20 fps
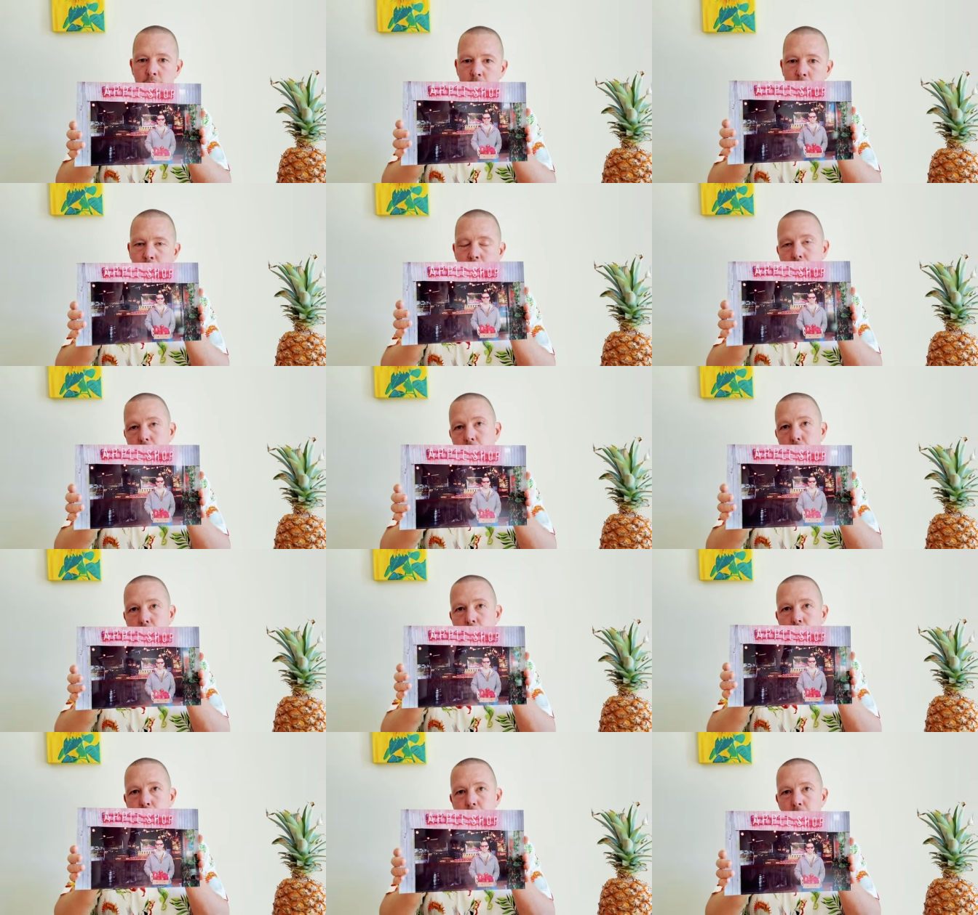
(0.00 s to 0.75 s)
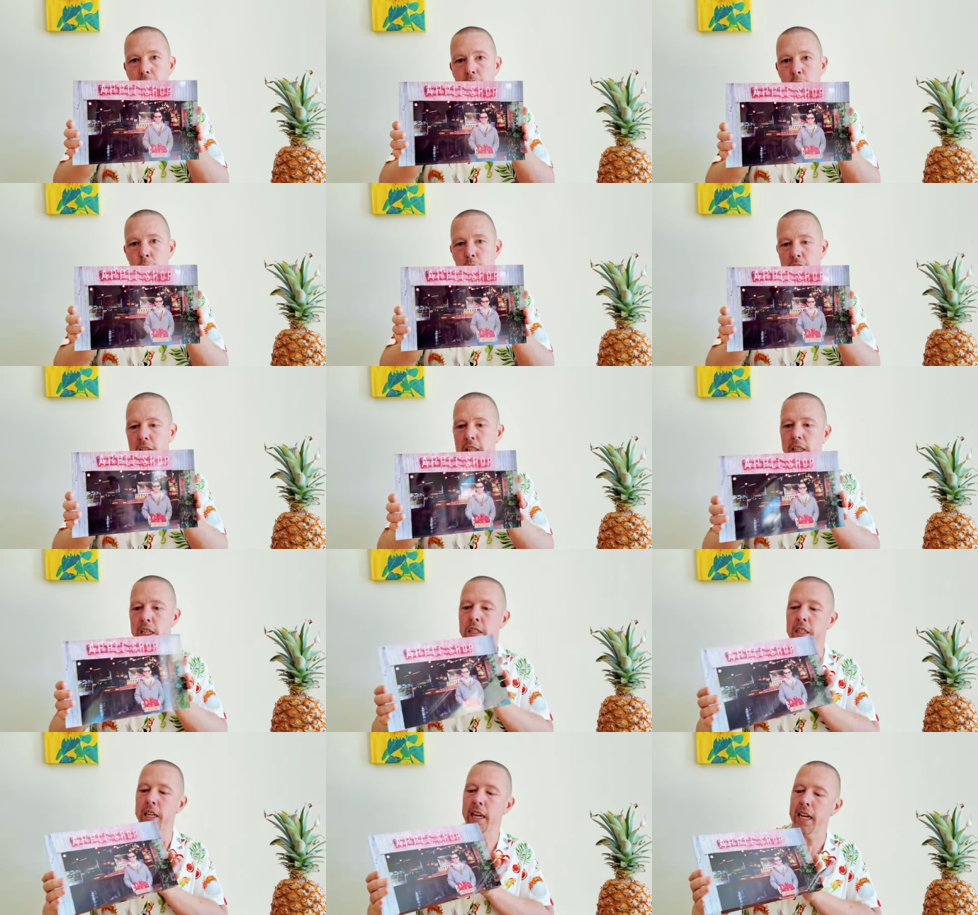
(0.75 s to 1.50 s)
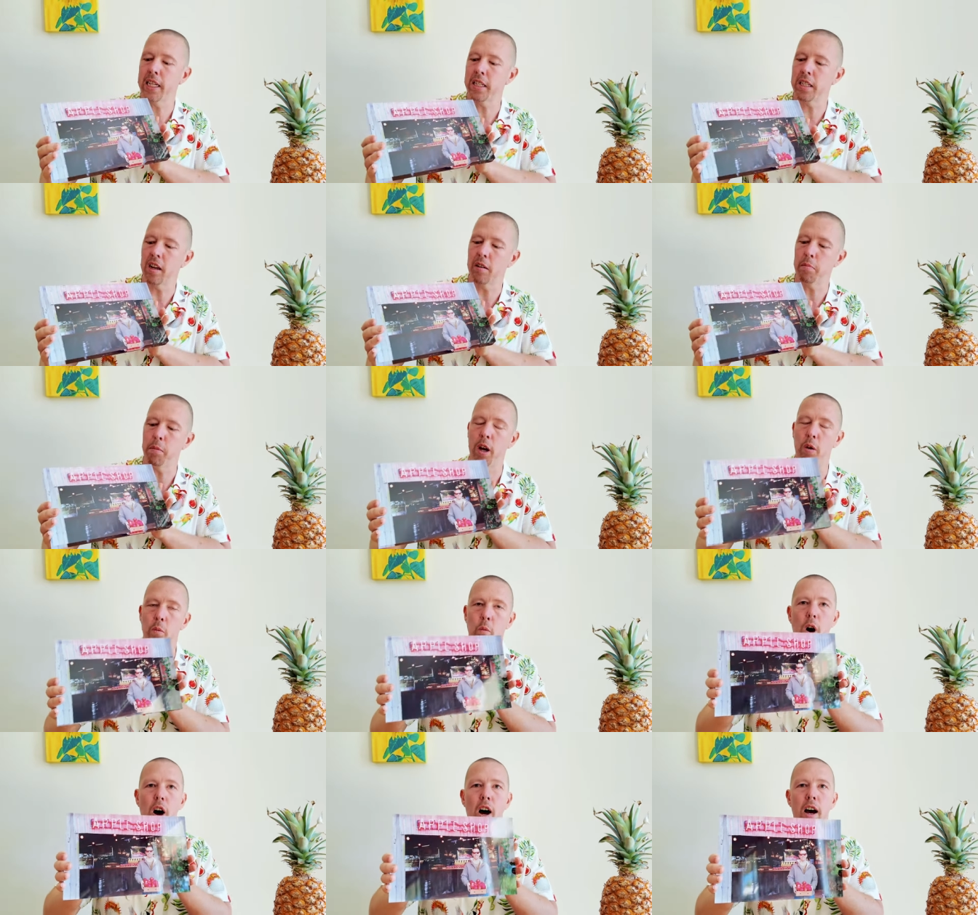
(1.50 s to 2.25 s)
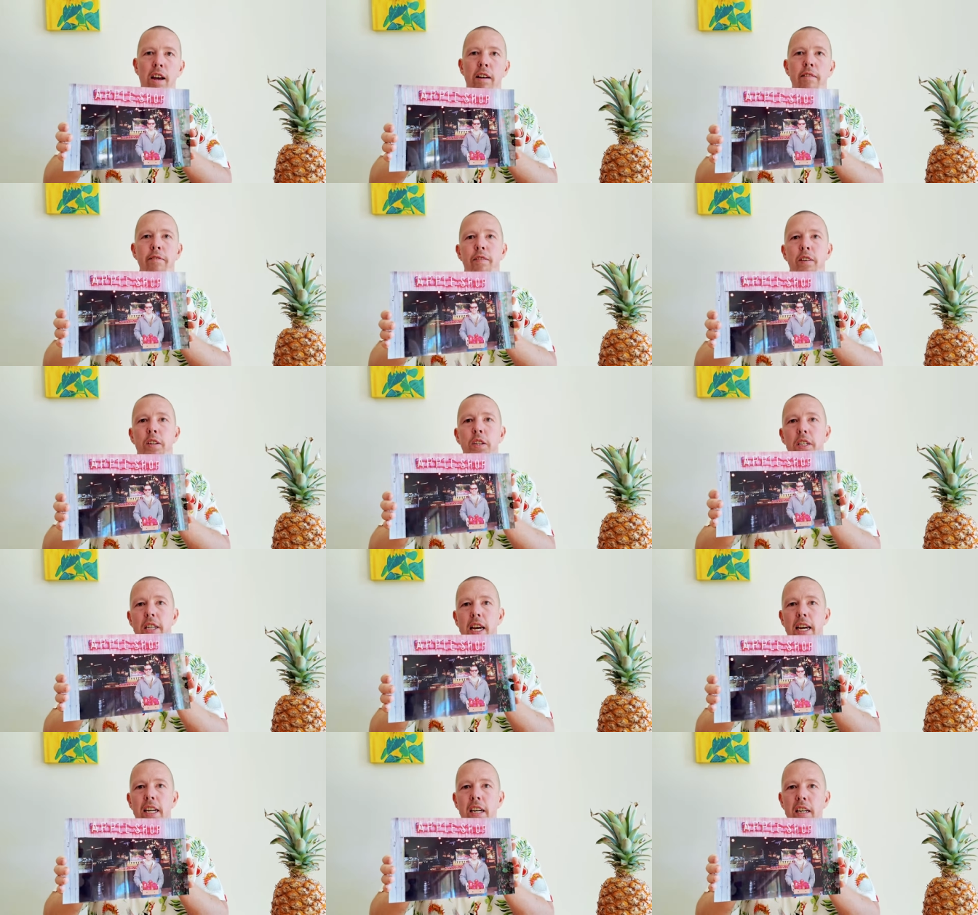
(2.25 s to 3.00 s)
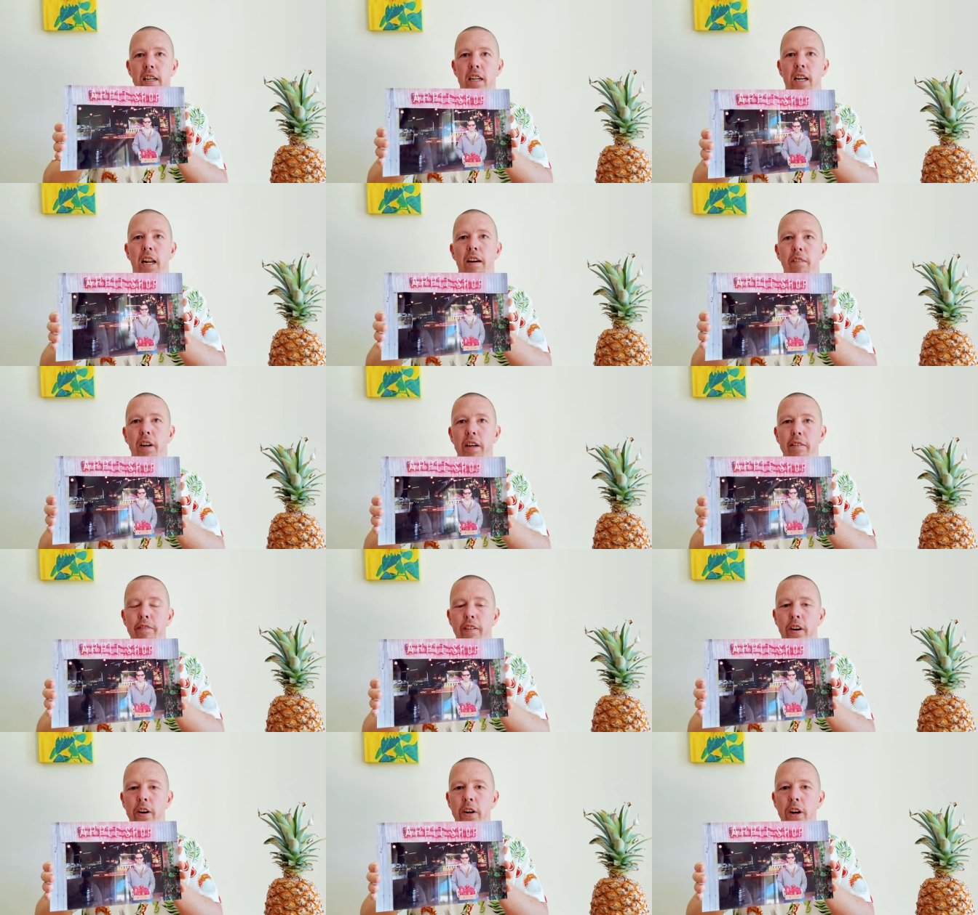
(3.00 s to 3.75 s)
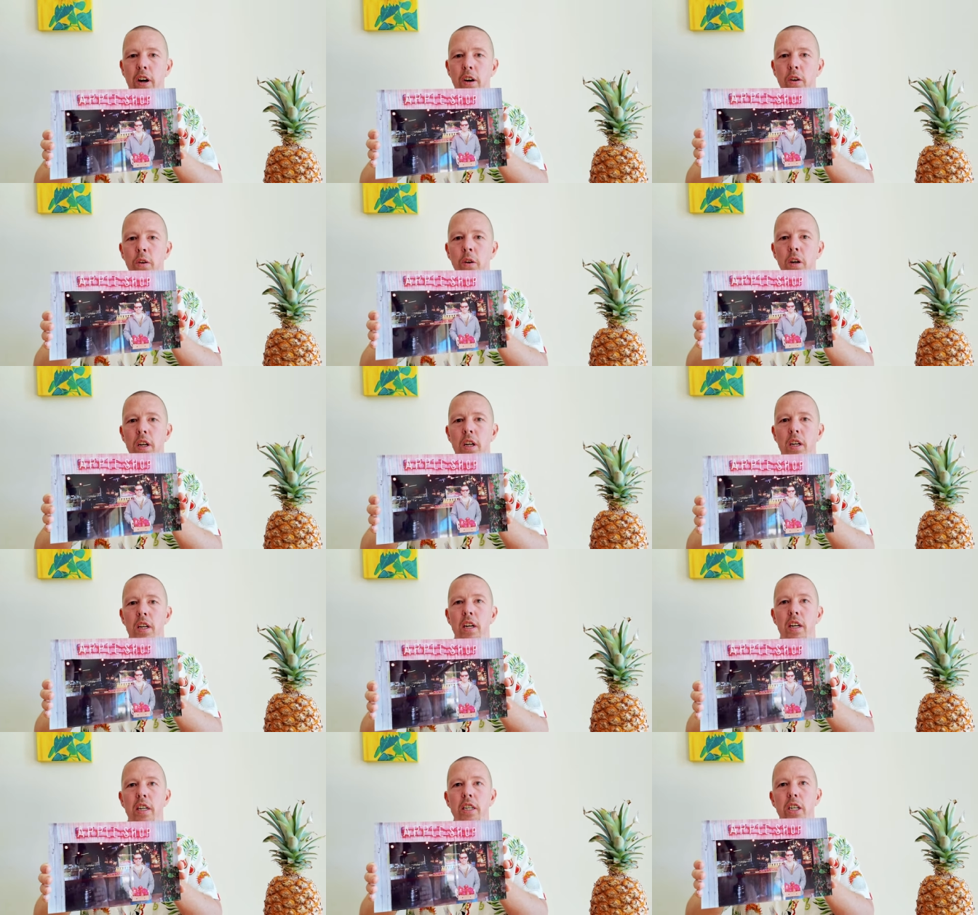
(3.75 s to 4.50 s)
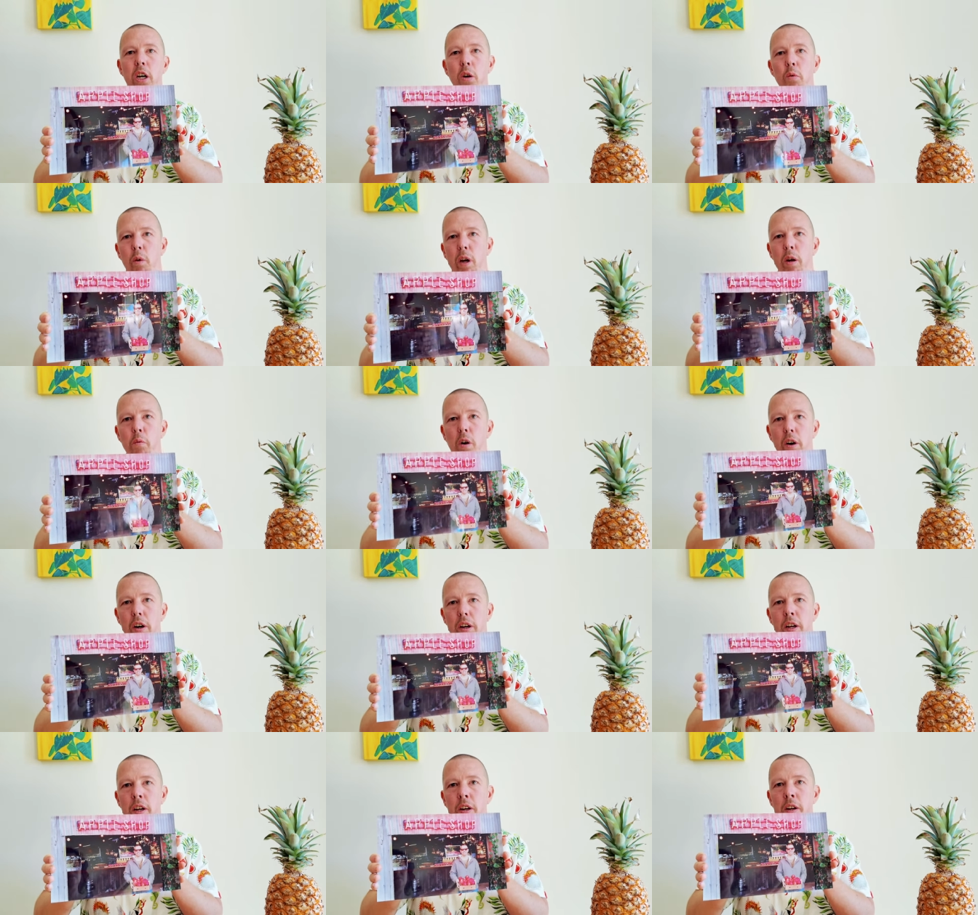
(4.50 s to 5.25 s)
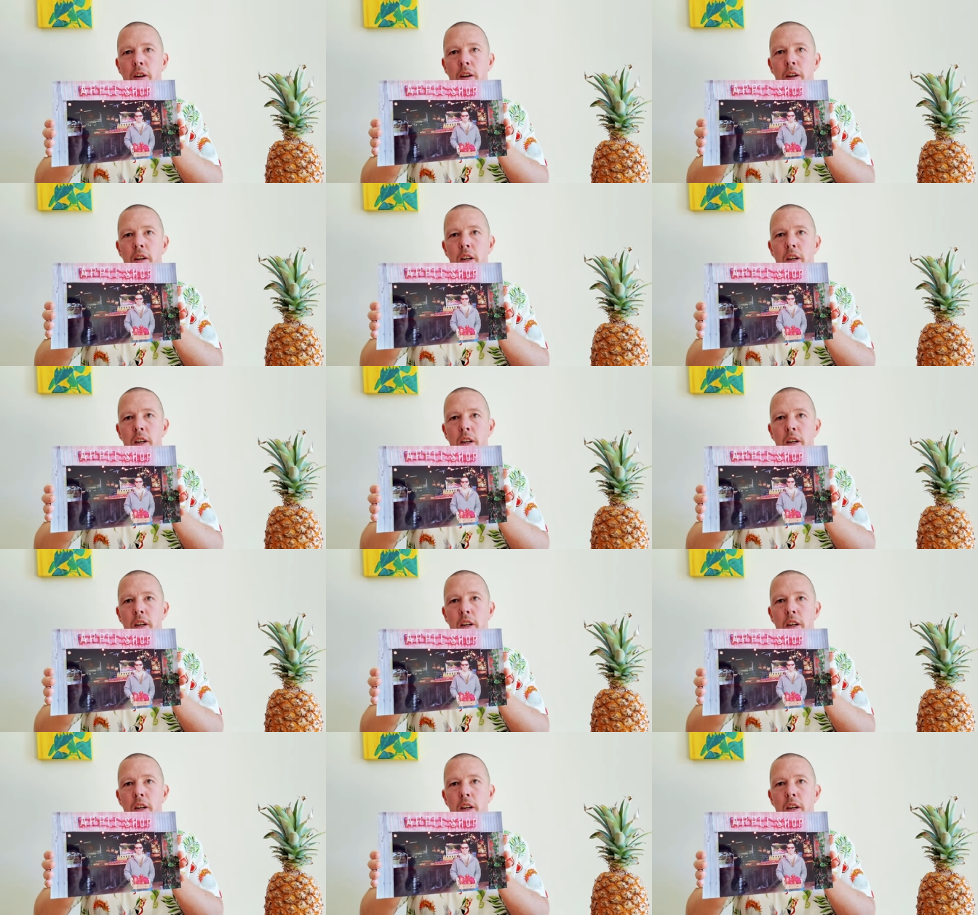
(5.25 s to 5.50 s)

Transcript: friends and family, in this case, like my wife has taken a lovely photo, don't we want to